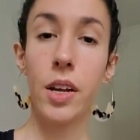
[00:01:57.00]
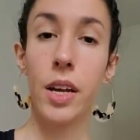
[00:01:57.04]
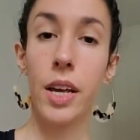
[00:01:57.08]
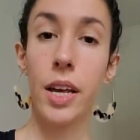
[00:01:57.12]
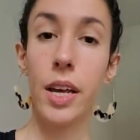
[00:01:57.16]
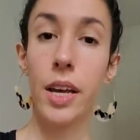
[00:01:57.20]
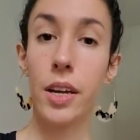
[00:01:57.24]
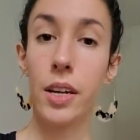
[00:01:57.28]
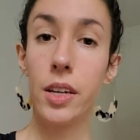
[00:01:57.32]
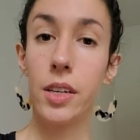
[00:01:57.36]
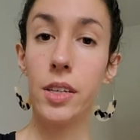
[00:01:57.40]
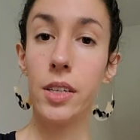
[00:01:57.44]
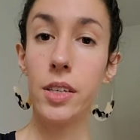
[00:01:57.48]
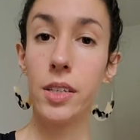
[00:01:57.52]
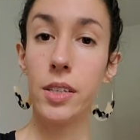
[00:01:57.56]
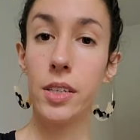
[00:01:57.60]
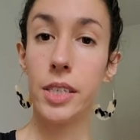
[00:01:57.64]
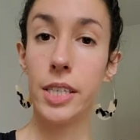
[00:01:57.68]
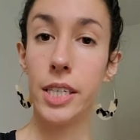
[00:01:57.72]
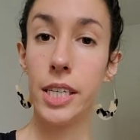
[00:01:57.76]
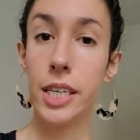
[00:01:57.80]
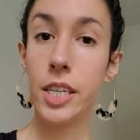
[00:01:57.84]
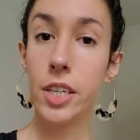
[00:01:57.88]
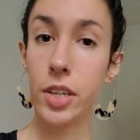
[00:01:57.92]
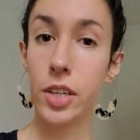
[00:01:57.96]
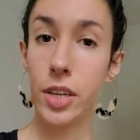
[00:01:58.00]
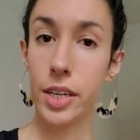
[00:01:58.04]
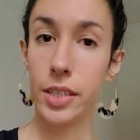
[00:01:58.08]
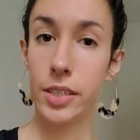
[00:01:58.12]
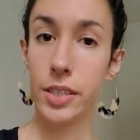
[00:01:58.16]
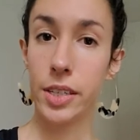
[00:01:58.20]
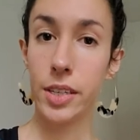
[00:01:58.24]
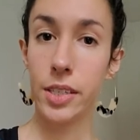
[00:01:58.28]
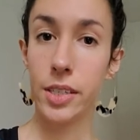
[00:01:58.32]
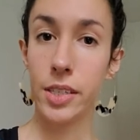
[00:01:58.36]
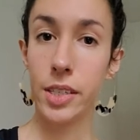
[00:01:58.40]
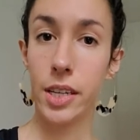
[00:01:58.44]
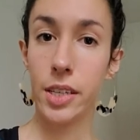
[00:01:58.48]
It
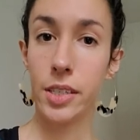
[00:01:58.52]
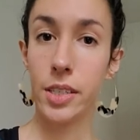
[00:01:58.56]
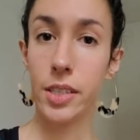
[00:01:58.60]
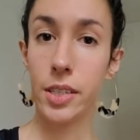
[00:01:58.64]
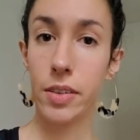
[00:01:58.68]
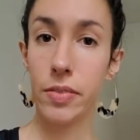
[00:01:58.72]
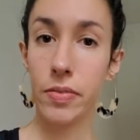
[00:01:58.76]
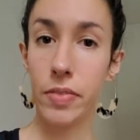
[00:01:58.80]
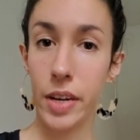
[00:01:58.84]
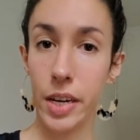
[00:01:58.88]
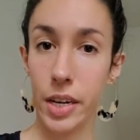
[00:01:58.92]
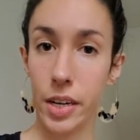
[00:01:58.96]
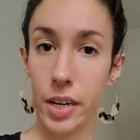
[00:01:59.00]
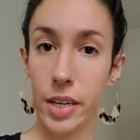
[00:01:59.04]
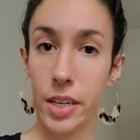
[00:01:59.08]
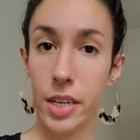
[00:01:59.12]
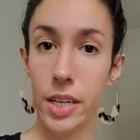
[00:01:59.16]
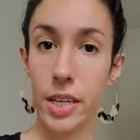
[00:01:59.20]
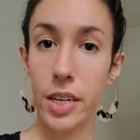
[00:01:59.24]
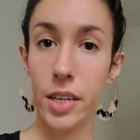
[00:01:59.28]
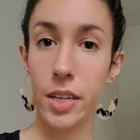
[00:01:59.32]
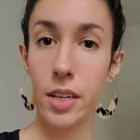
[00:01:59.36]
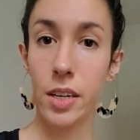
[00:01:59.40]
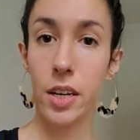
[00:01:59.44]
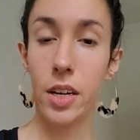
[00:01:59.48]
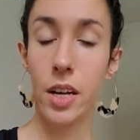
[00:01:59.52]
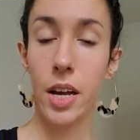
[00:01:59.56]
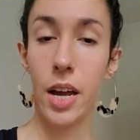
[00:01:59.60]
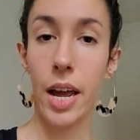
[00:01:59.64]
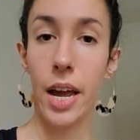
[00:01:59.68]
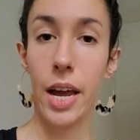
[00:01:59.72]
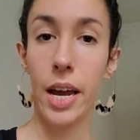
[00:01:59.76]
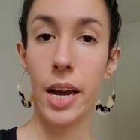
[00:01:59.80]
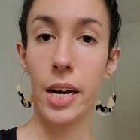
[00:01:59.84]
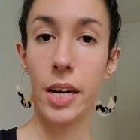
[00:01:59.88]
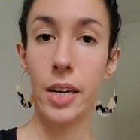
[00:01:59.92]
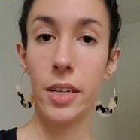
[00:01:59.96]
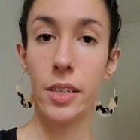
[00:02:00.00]
decreases the severity
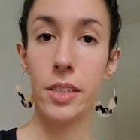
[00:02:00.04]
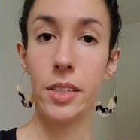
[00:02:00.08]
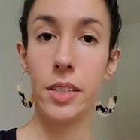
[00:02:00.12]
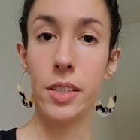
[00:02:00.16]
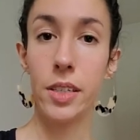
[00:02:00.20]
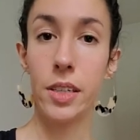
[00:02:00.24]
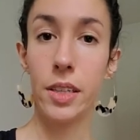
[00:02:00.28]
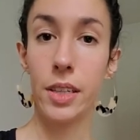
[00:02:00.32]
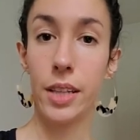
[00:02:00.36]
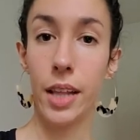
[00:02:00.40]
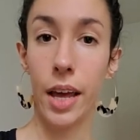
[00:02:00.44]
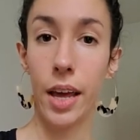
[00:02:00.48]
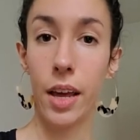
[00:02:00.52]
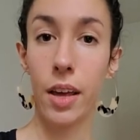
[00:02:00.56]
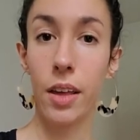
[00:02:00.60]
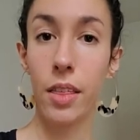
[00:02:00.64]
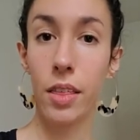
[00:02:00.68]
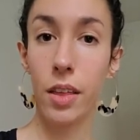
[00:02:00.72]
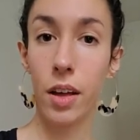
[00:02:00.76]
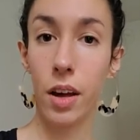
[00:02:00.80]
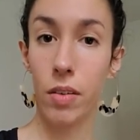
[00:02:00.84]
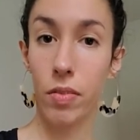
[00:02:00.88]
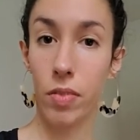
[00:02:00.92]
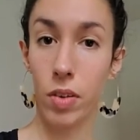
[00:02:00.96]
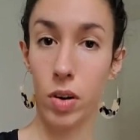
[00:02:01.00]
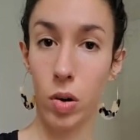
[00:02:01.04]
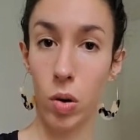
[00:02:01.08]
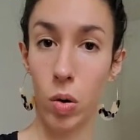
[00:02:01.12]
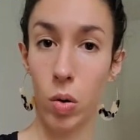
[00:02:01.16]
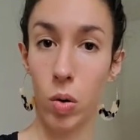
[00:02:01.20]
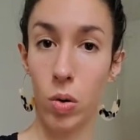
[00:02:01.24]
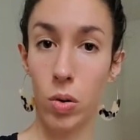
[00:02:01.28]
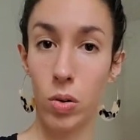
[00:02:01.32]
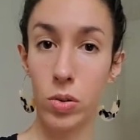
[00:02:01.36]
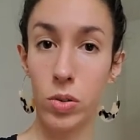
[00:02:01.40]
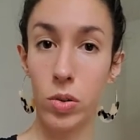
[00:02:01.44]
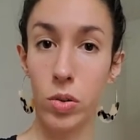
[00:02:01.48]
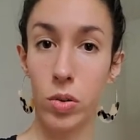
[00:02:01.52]
and length of a
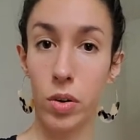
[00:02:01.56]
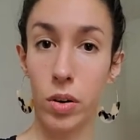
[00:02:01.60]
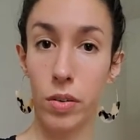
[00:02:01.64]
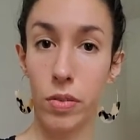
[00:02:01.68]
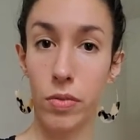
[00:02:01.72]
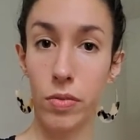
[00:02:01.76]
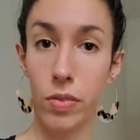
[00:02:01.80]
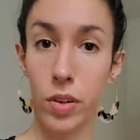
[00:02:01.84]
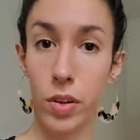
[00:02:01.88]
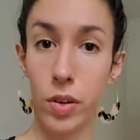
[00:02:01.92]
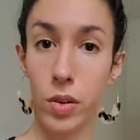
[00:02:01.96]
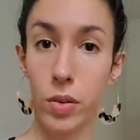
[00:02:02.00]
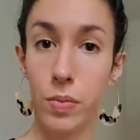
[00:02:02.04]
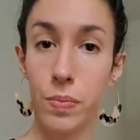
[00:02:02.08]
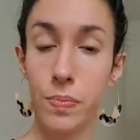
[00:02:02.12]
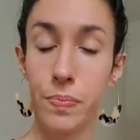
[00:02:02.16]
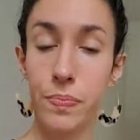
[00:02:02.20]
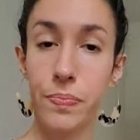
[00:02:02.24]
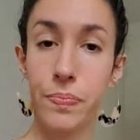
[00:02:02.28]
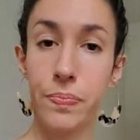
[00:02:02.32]
cold or a flu.